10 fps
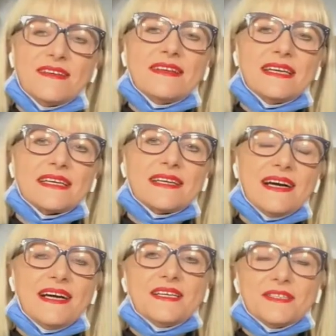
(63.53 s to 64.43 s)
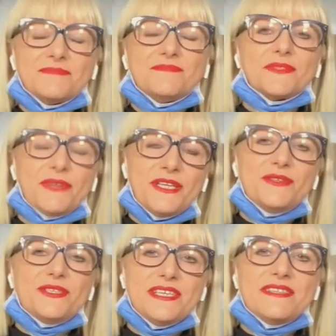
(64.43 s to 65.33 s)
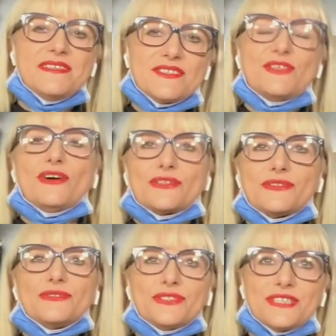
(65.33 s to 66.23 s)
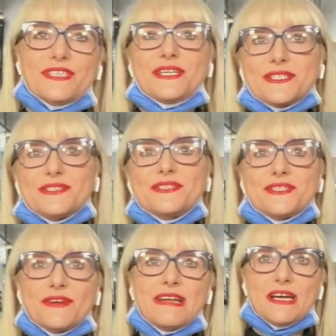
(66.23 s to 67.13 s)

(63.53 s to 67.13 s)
know, like uh, when you see these doctors and nurses, you know,